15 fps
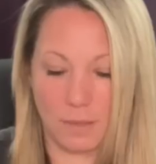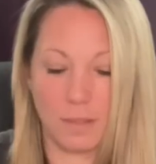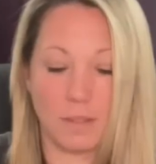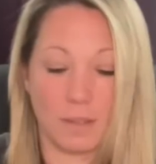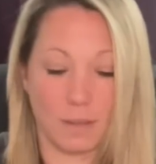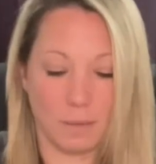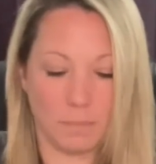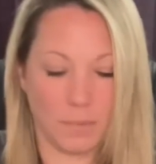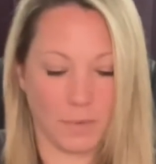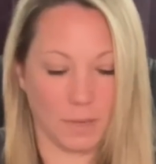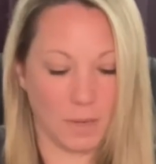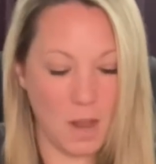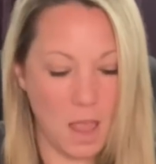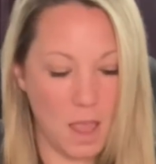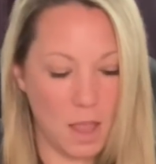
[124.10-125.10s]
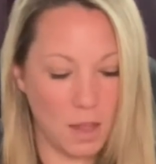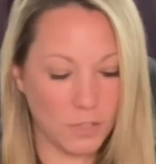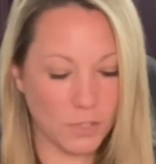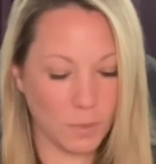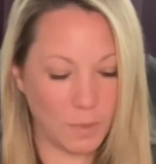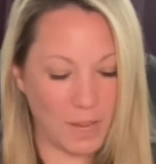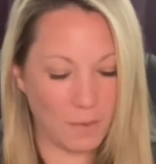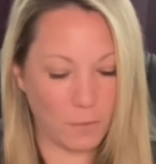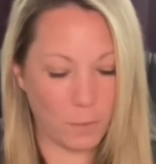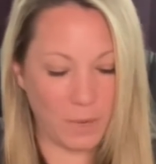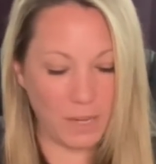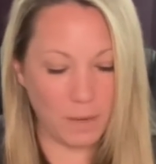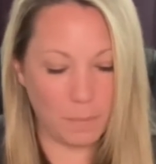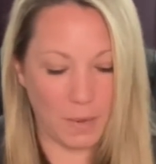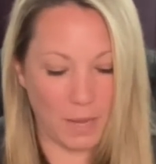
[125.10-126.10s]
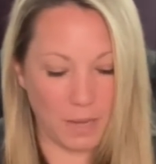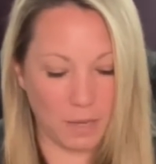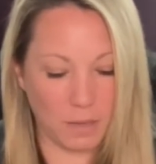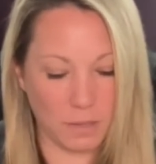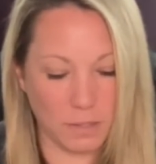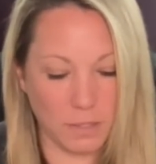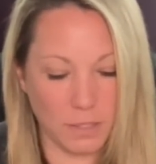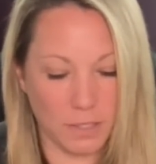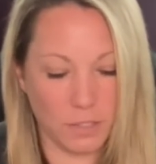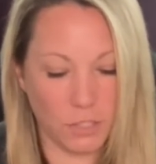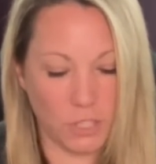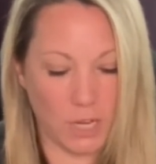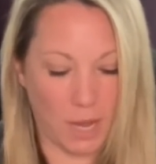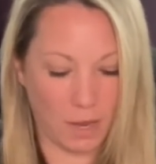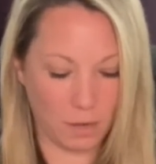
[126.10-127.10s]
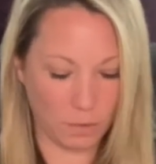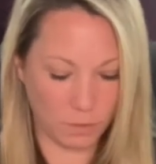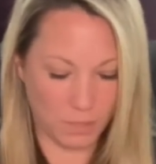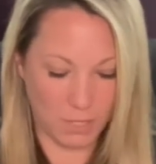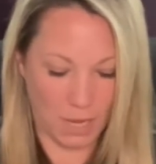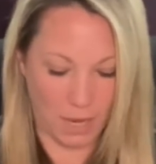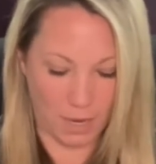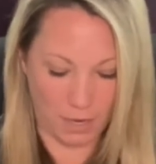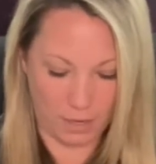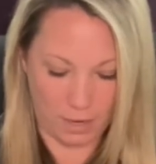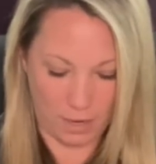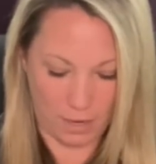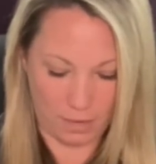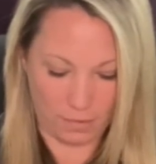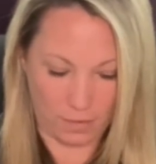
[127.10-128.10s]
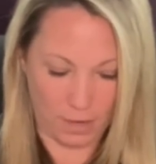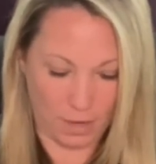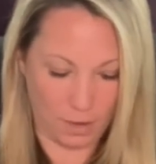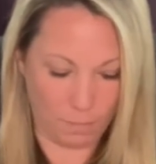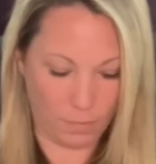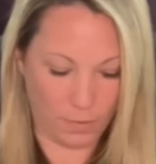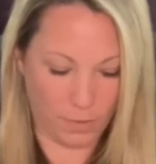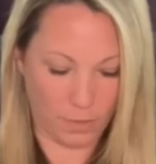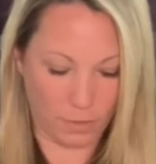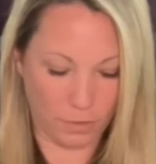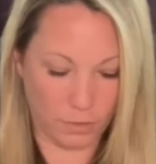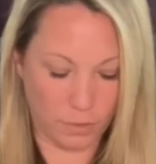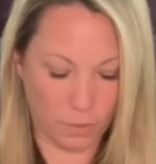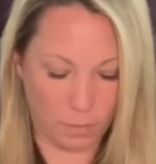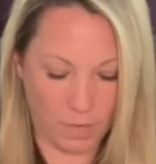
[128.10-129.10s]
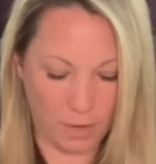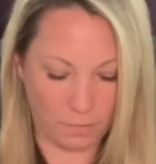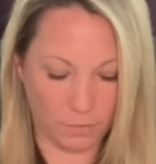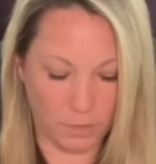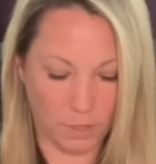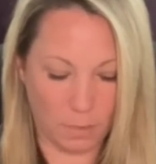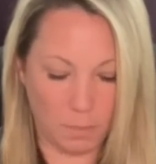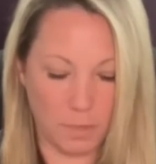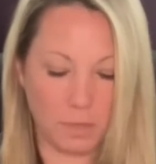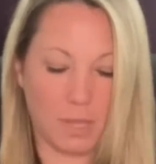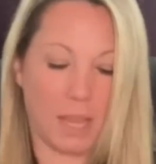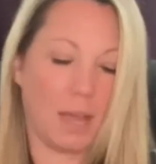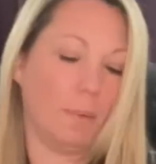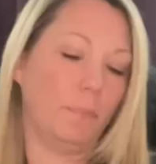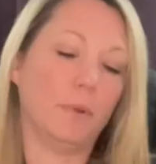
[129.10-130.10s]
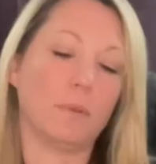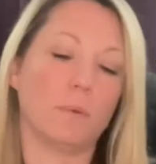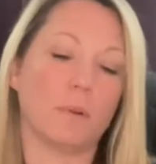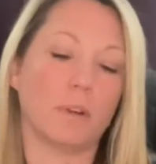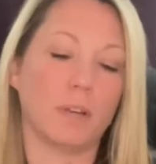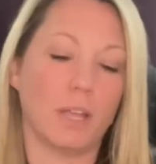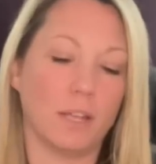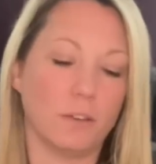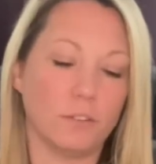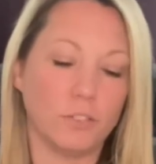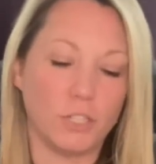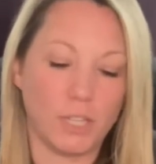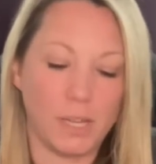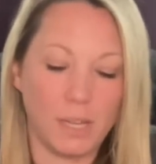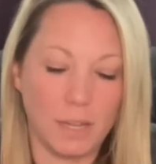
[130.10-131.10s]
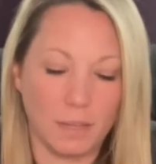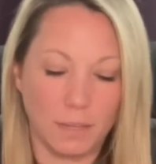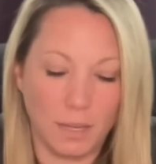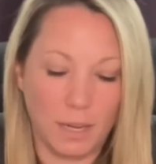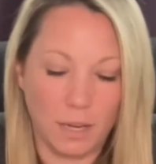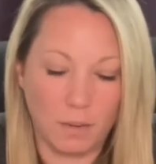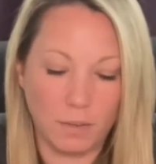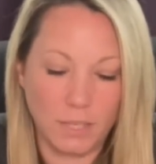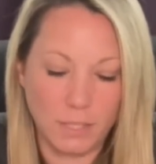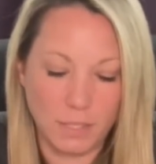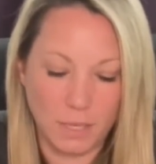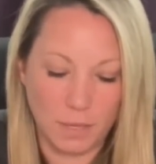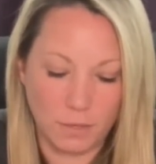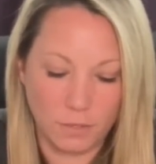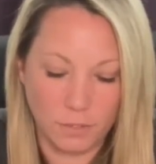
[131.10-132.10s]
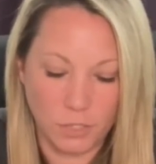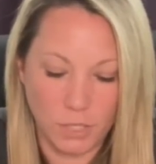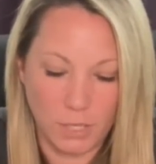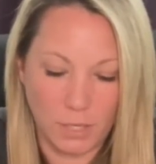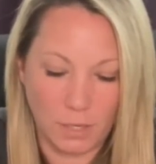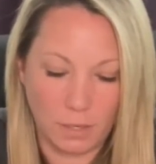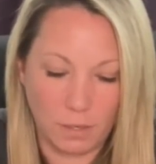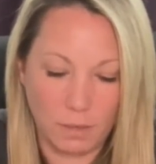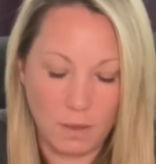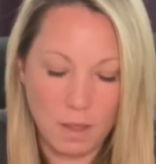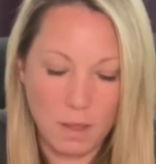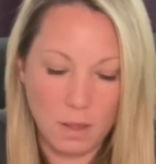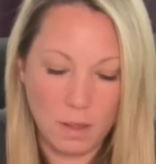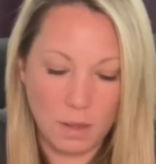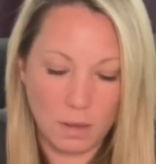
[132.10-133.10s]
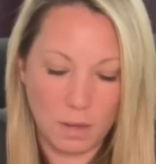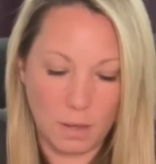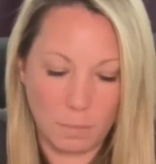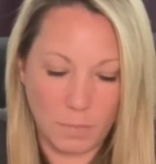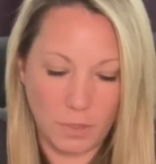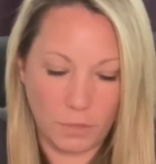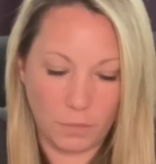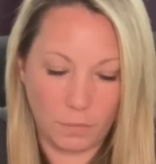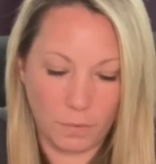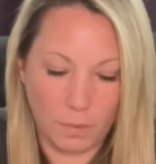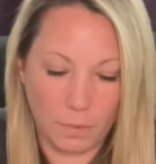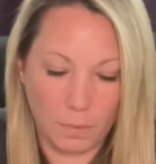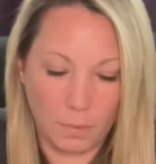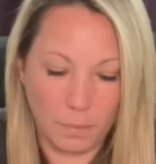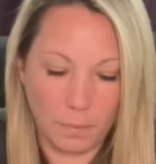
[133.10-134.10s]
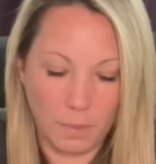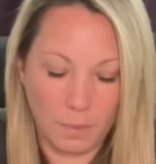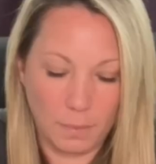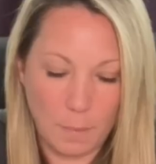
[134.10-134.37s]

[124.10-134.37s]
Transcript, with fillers: The Emperor. So we have Queen of Pentacles, the Shadow Side, and the Emperor. So we have double Capricorn energy and Aries energy coming through.